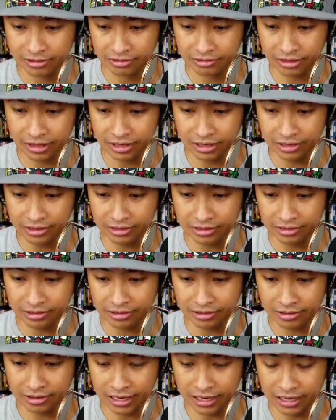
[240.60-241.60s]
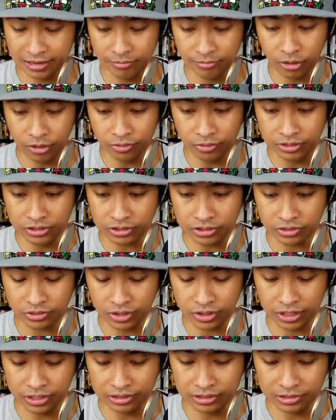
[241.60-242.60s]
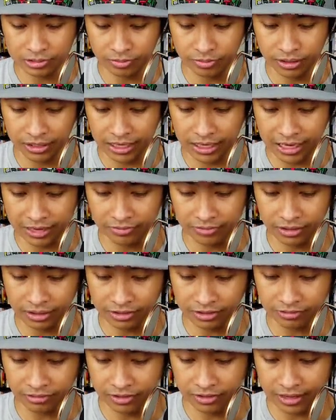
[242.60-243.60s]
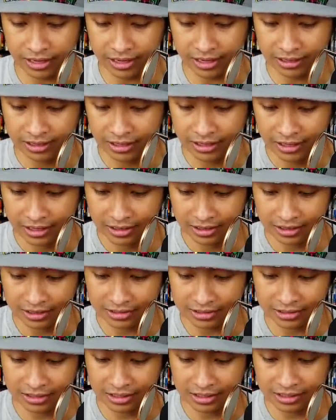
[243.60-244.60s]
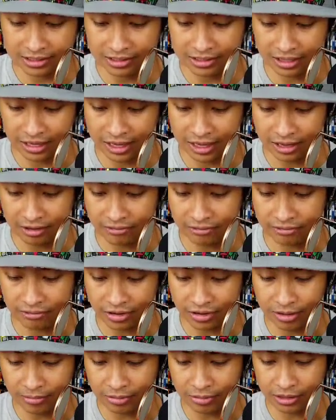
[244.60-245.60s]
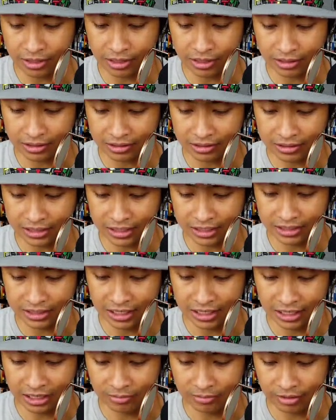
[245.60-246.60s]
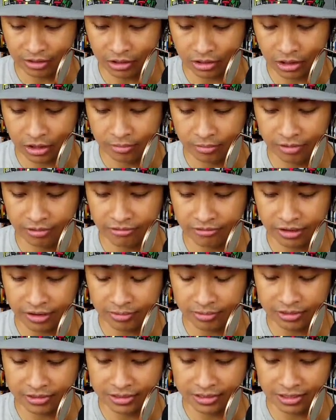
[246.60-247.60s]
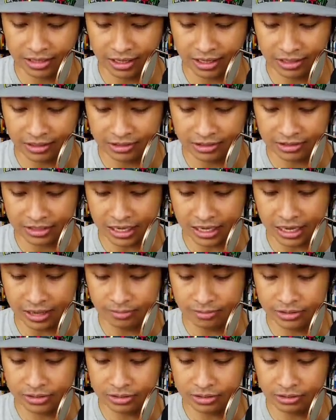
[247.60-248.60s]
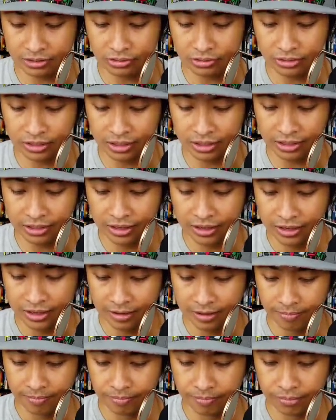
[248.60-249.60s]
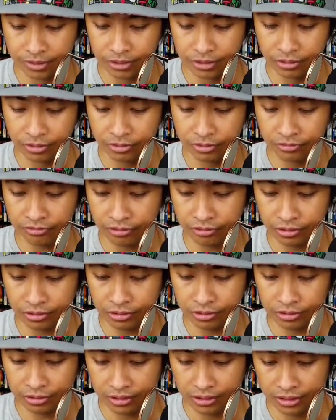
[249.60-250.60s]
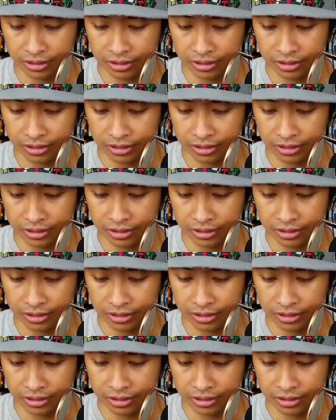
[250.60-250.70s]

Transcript: right? And I'm always trying to be an advocate for that. This is a frame lock, titanium and carbon fiber scales. Absolutely beautiful